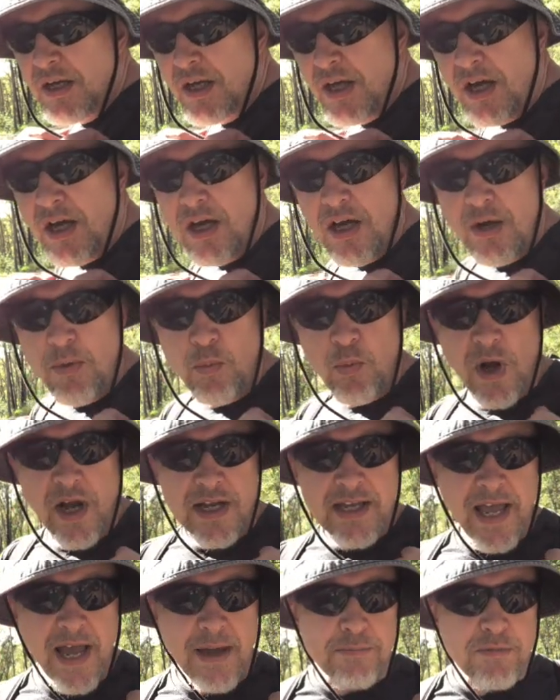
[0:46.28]
a
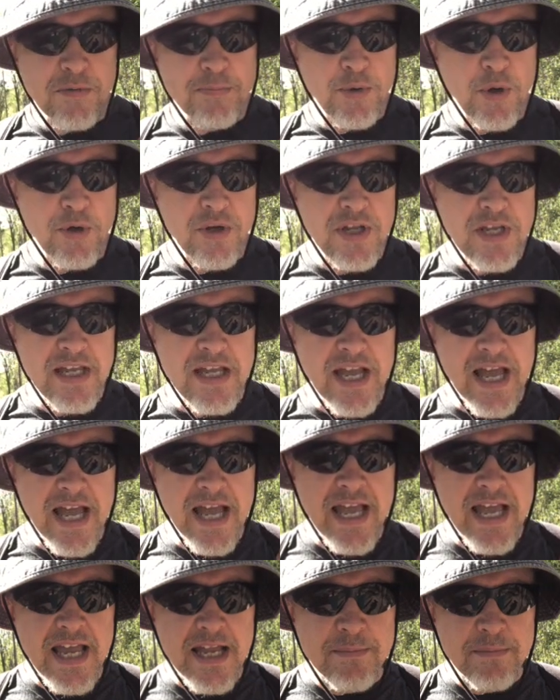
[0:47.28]
camera body
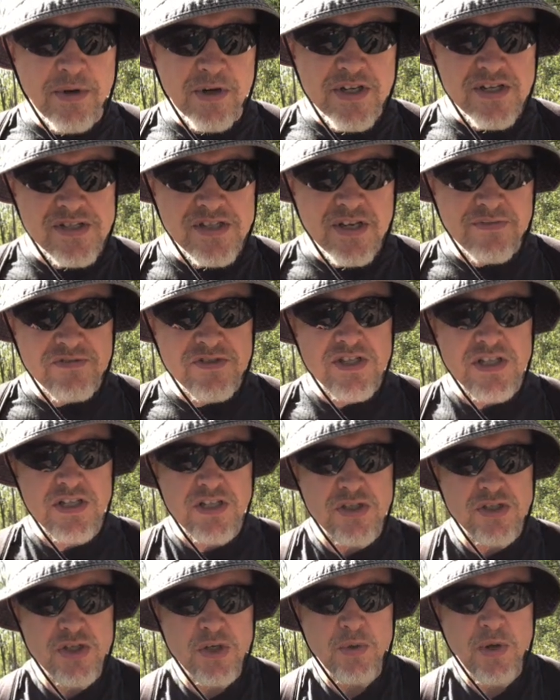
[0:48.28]
and my 70
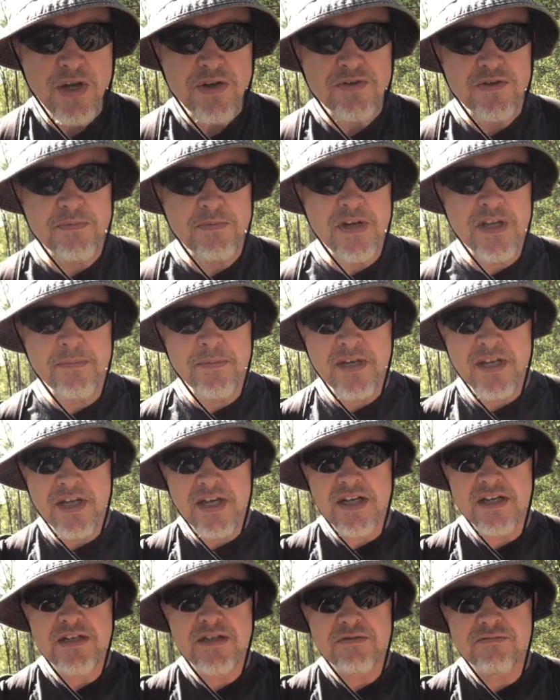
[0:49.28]
to 200
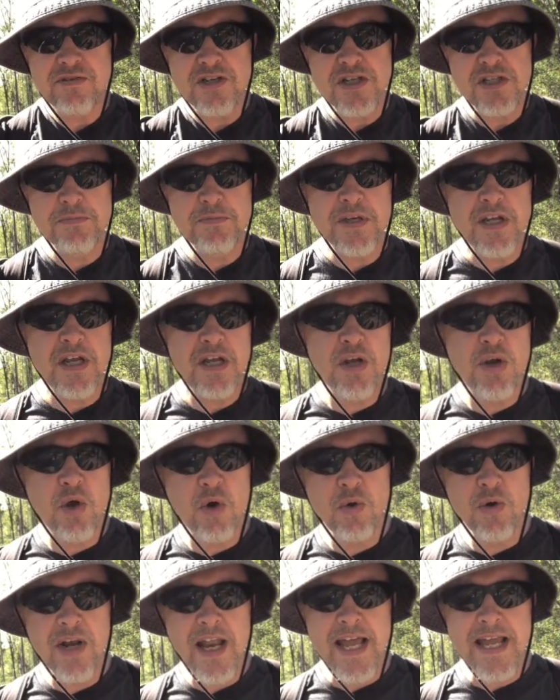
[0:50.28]
millimeter reasonably
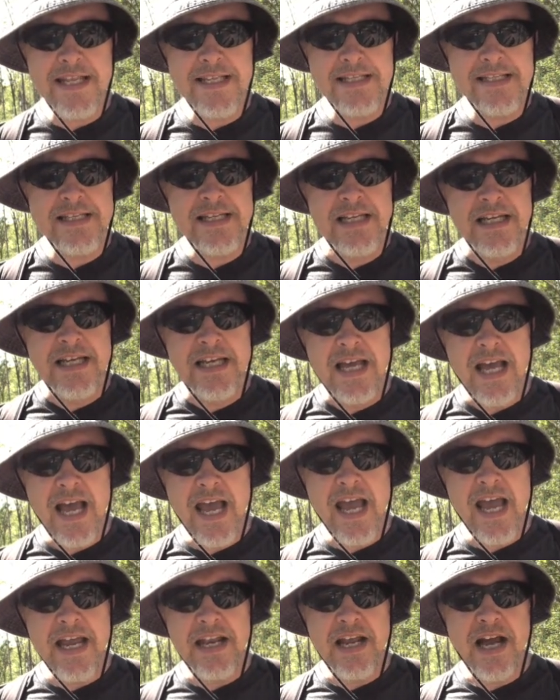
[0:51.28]
long lens
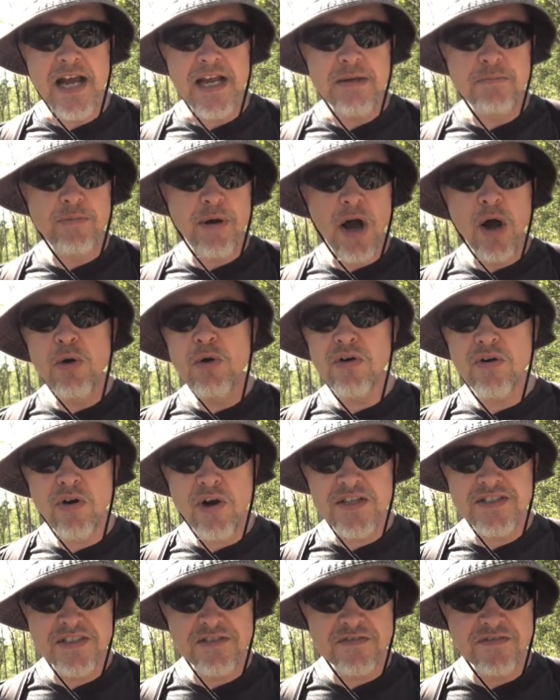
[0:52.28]
and a
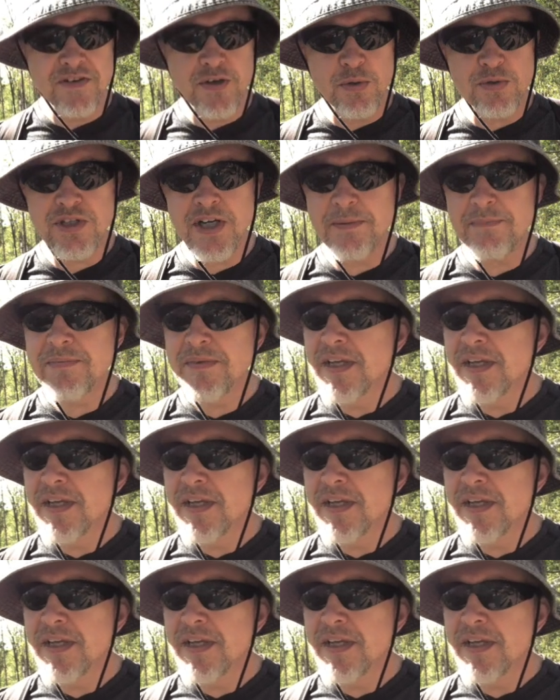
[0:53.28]
polarizing filter.